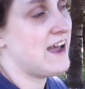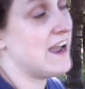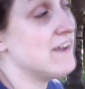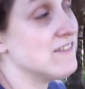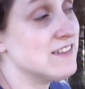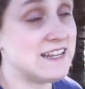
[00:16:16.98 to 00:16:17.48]
I
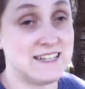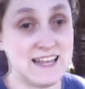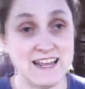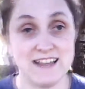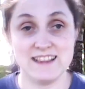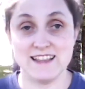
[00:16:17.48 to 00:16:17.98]
even
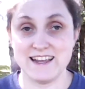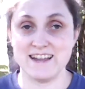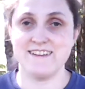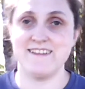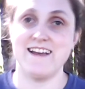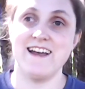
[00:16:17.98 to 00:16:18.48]

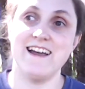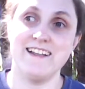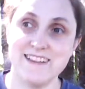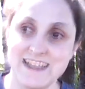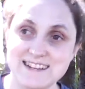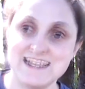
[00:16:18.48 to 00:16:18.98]
I
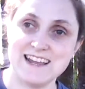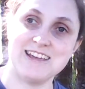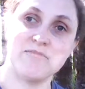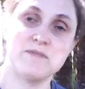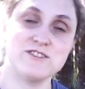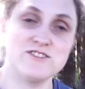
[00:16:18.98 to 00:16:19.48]
like
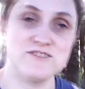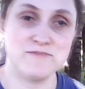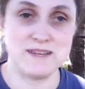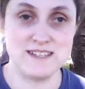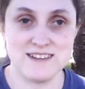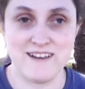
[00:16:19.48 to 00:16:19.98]
taking pictures of
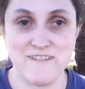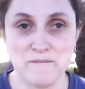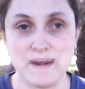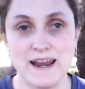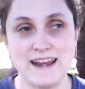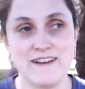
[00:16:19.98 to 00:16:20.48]
myself,
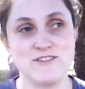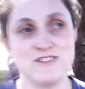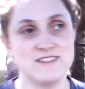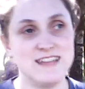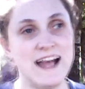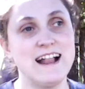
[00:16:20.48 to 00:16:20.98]
but I never
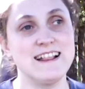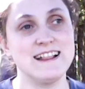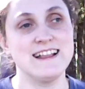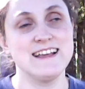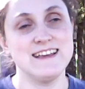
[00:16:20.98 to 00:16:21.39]
tell.